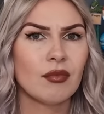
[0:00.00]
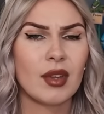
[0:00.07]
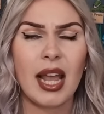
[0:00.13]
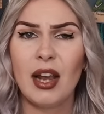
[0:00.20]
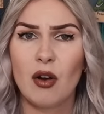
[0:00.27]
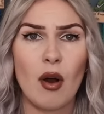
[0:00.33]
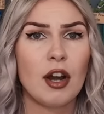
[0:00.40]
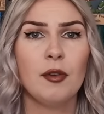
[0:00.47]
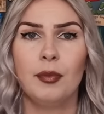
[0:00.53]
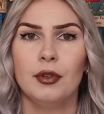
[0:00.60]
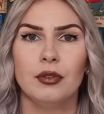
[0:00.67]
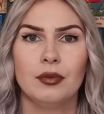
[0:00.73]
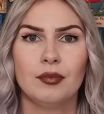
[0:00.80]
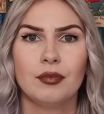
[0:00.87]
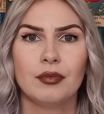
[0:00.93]

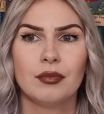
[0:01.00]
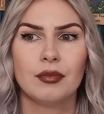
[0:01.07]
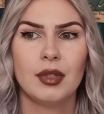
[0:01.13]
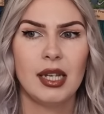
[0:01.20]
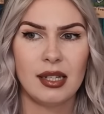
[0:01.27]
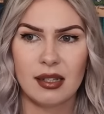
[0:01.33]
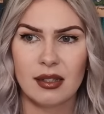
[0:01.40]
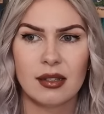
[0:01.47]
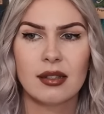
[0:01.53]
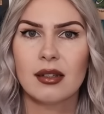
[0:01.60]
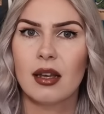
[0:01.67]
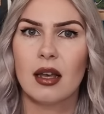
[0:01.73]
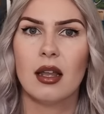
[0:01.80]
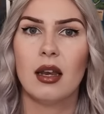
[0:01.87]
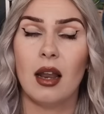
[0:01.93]
incredible, is
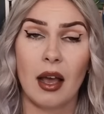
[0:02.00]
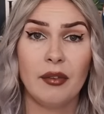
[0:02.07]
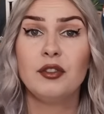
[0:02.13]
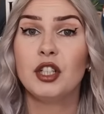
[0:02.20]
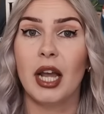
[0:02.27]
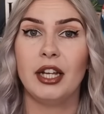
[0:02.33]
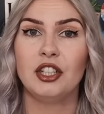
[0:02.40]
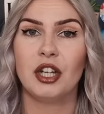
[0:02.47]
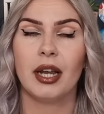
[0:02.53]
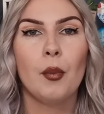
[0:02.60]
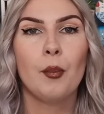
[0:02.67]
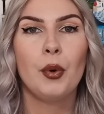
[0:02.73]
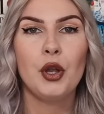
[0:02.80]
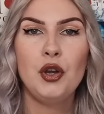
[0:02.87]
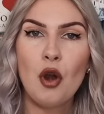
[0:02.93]
life-changing.
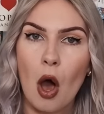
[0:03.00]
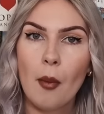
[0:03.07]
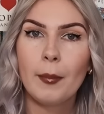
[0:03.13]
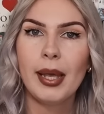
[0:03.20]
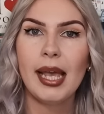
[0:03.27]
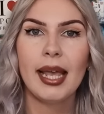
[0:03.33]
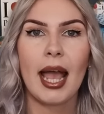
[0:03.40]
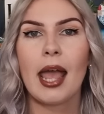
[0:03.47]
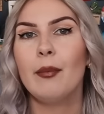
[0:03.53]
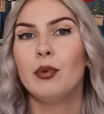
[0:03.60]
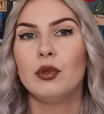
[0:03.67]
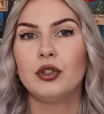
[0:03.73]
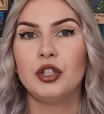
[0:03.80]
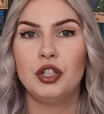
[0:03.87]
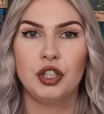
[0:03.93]
But not being able
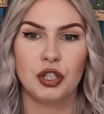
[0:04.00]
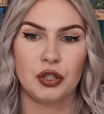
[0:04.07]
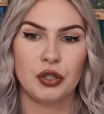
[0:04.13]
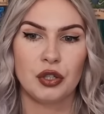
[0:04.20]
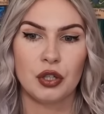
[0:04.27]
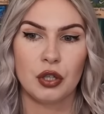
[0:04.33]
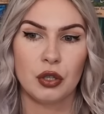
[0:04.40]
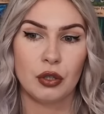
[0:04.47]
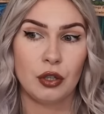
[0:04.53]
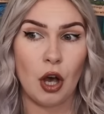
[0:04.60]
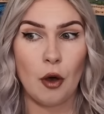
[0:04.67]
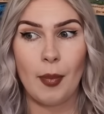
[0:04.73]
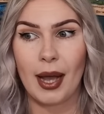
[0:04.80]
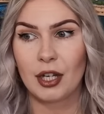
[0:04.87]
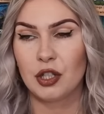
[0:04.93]
to just
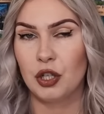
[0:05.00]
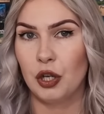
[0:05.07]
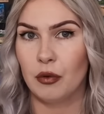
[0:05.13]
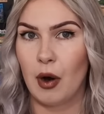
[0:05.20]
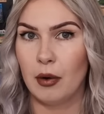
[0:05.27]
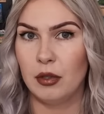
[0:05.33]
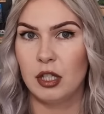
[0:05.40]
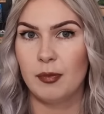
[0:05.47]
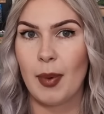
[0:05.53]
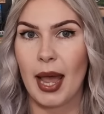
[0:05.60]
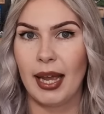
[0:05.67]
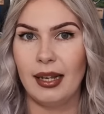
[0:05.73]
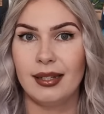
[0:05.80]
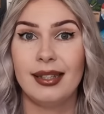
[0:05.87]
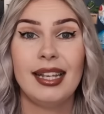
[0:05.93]
go back to your own
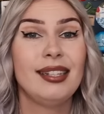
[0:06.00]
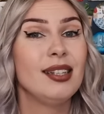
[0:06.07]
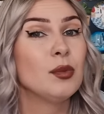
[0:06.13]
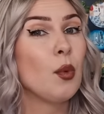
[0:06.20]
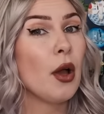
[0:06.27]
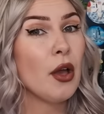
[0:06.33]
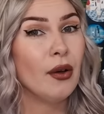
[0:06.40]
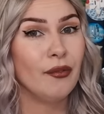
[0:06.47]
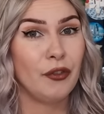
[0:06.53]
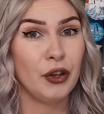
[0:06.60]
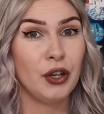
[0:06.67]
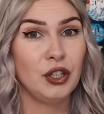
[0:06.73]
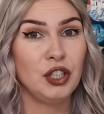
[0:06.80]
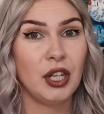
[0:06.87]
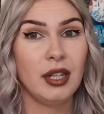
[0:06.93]
space. This is why on
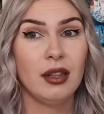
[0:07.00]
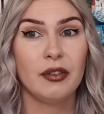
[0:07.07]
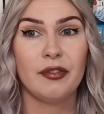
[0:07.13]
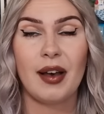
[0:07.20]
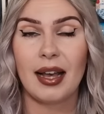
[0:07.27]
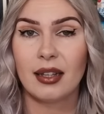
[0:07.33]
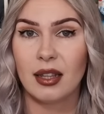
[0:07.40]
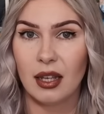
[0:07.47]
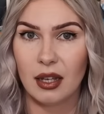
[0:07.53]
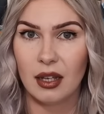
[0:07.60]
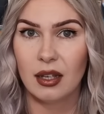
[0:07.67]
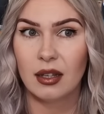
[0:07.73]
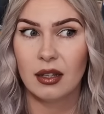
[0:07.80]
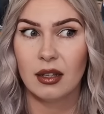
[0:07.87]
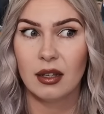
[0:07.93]
Virgin, the fact
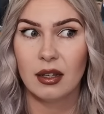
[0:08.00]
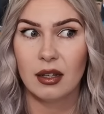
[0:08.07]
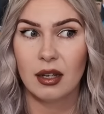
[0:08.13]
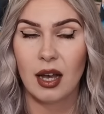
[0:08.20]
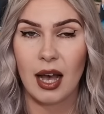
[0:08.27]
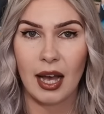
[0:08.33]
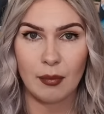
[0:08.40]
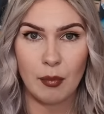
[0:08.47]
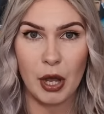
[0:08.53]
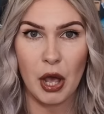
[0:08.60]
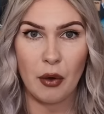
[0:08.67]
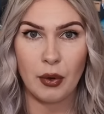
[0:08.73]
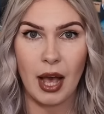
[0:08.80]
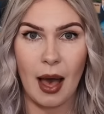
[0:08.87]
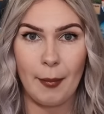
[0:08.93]
that I had my
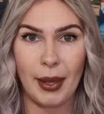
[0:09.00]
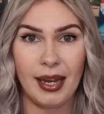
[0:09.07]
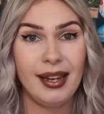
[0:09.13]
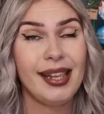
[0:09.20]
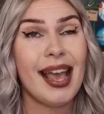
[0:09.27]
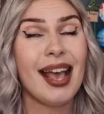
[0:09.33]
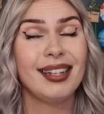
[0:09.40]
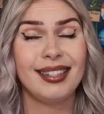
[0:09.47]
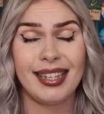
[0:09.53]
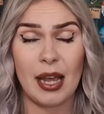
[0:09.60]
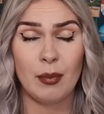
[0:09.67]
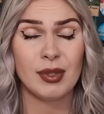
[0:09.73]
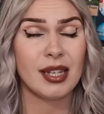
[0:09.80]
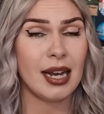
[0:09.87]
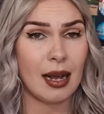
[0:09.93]
own cabin, yes, it
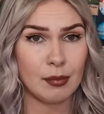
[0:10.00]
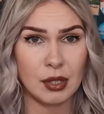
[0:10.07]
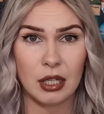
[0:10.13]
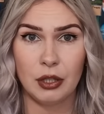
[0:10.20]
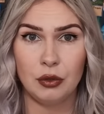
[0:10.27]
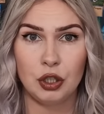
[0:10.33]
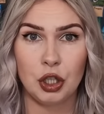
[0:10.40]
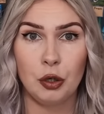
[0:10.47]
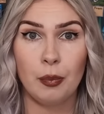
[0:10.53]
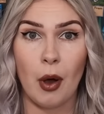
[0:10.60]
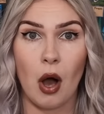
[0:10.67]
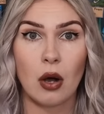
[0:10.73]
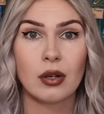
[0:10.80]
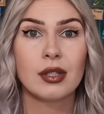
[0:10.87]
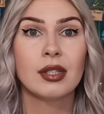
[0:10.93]
was an absolute
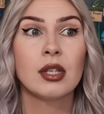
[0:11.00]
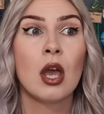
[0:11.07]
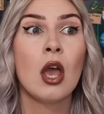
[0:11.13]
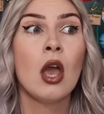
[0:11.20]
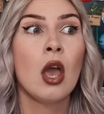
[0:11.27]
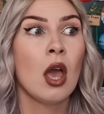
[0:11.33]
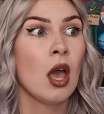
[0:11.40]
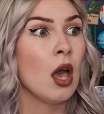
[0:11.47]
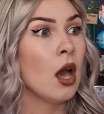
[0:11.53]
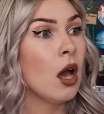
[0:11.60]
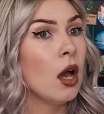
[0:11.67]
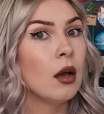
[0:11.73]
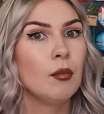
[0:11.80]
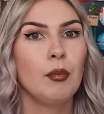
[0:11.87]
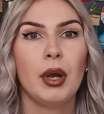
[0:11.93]
shoebox,
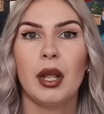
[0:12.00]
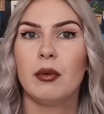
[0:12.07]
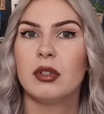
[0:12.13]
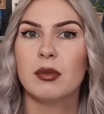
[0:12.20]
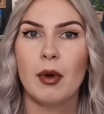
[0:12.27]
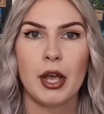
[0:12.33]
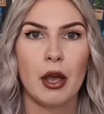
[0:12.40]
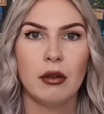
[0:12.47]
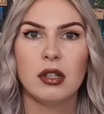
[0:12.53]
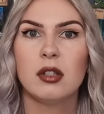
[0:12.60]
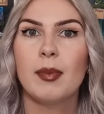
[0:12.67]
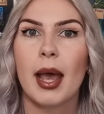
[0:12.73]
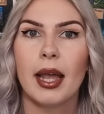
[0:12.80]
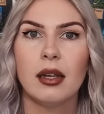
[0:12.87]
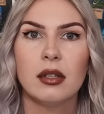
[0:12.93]
but it was my own
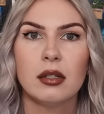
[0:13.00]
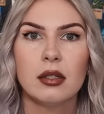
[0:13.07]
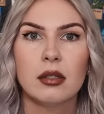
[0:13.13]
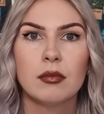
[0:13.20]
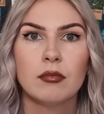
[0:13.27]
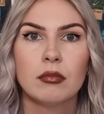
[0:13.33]
space.